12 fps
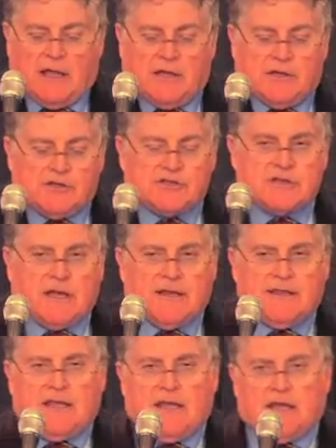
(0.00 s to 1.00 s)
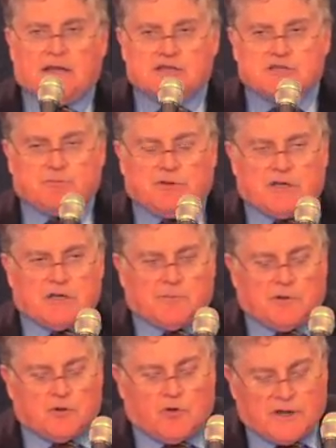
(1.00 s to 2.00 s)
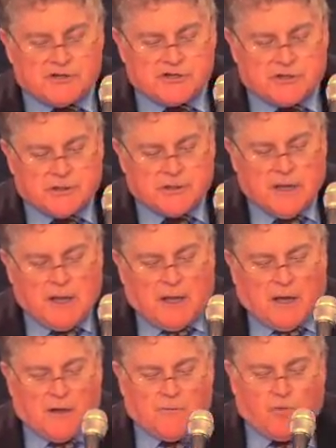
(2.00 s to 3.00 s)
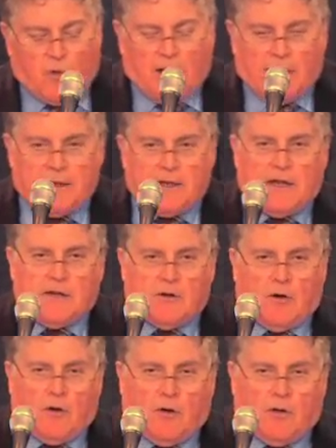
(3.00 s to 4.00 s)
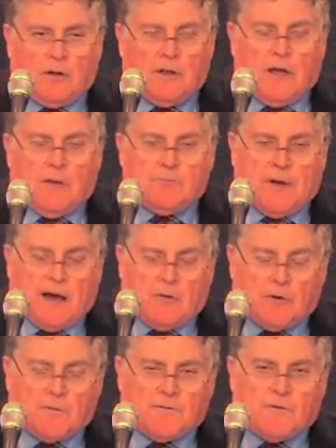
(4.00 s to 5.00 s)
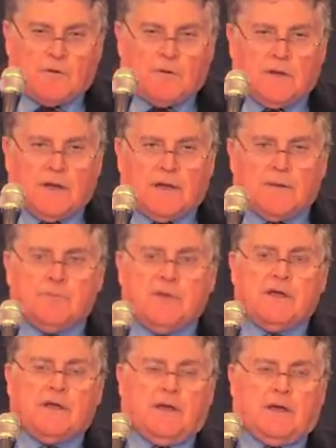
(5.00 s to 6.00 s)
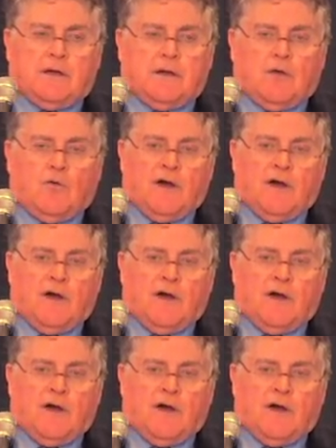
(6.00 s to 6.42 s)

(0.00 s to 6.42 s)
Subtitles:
is the inexplicable question of why an all-powerful being